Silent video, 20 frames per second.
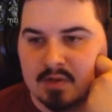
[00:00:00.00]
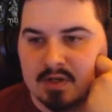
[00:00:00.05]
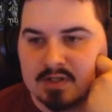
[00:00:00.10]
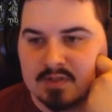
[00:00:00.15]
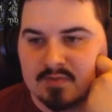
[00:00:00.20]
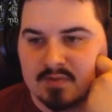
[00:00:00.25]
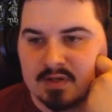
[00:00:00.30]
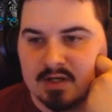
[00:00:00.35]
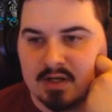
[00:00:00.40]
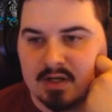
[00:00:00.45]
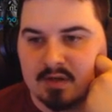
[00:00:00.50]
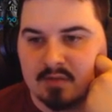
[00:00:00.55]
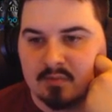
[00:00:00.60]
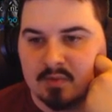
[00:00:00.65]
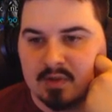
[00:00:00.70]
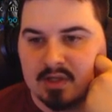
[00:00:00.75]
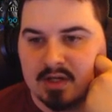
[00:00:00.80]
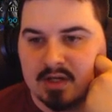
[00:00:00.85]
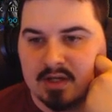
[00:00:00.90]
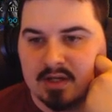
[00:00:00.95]
What else we got?
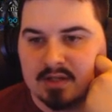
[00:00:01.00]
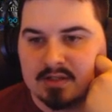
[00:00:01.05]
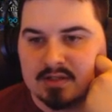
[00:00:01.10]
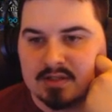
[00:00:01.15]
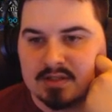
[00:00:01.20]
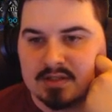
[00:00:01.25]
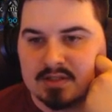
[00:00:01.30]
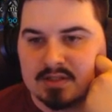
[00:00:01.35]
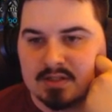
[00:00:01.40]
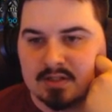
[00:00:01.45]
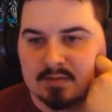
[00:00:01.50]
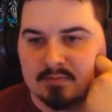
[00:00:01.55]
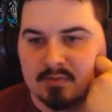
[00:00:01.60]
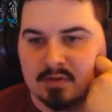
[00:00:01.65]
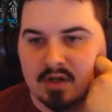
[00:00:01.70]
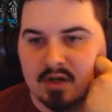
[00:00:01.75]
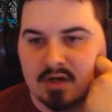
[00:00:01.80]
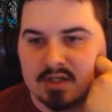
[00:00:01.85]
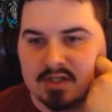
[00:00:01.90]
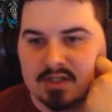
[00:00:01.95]
We got
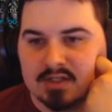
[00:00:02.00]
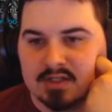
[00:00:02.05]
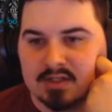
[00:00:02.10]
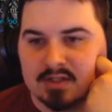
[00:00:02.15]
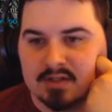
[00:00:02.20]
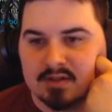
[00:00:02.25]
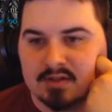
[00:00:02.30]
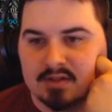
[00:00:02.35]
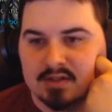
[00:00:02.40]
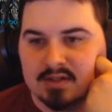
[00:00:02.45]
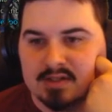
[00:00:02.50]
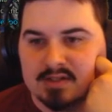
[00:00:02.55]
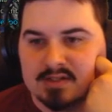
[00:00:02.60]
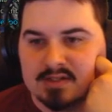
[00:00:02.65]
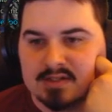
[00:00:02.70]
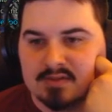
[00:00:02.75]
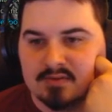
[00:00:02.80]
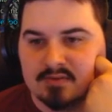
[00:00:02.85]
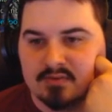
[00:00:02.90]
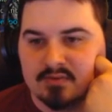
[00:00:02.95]
some locked
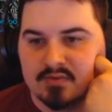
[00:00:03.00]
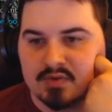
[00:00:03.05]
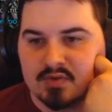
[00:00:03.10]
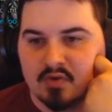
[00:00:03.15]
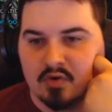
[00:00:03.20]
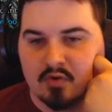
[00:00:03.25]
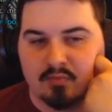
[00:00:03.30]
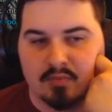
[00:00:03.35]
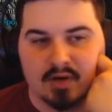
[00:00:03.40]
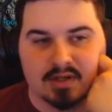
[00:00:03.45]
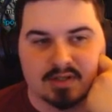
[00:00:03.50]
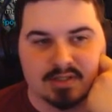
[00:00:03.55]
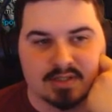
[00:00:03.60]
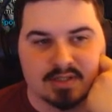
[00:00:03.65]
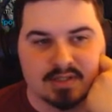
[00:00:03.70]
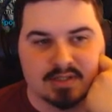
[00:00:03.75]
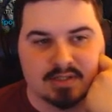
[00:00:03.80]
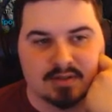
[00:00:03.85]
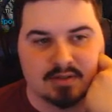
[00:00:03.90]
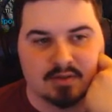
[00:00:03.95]
lens to strong
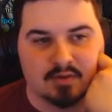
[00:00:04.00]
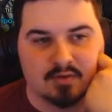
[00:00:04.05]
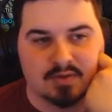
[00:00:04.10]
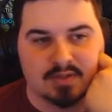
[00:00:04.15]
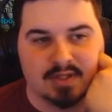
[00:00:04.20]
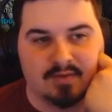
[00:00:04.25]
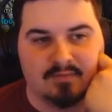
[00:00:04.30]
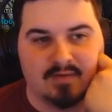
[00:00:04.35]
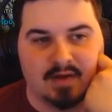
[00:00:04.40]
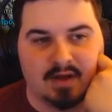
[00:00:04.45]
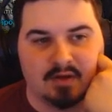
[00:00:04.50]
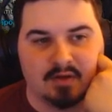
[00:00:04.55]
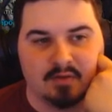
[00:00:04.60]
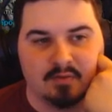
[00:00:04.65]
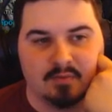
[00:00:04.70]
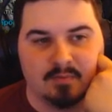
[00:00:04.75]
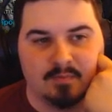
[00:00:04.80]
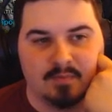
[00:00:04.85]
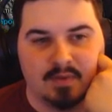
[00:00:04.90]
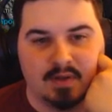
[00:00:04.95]
boxes. No set
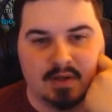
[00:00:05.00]
value.